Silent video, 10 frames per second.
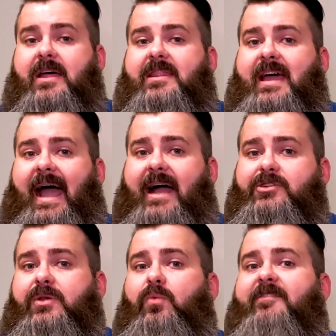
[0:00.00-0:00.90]
They
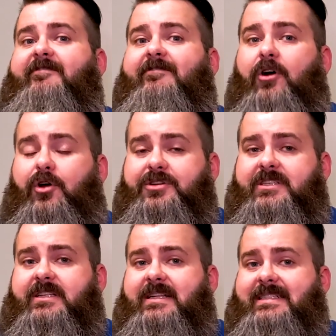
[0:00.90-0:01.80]
actually
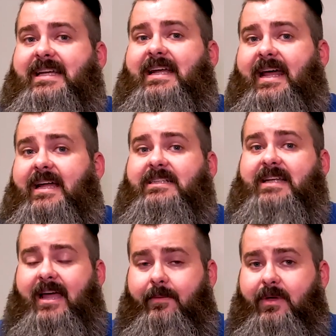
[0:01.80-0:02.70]
reversed DNA
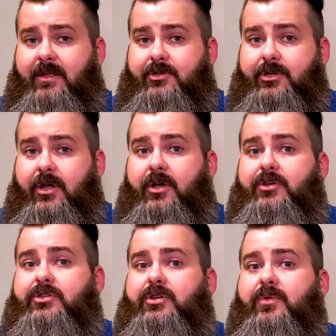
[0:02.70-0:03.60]
damage
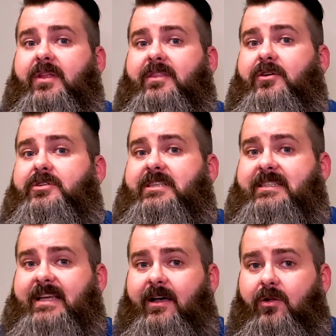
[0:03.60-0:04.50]
so that their
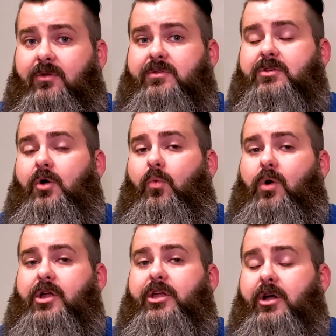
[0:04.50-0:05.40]
cells
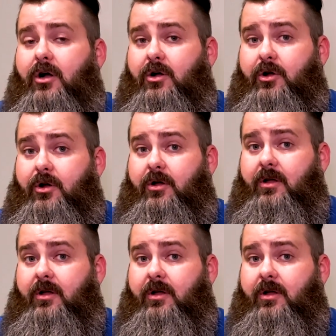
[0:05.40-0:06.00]
were younger.